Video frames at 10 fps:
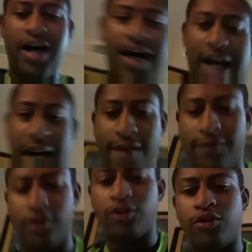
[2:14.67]
I have
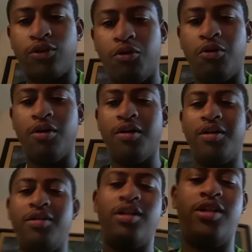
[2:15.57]
Thor:
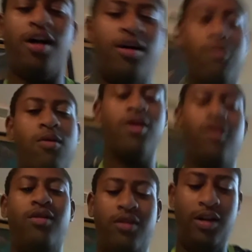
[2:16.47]
The Dark
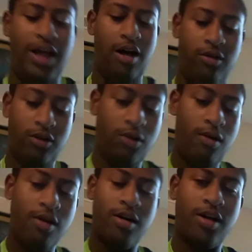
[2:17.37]
World. Now,
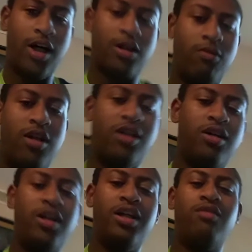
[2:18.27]
Thor: The Dark
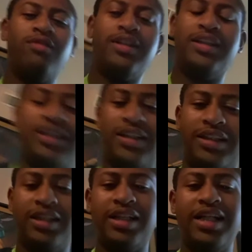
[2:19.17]
World, it
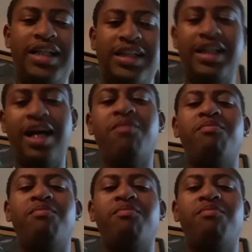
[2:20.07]
is not a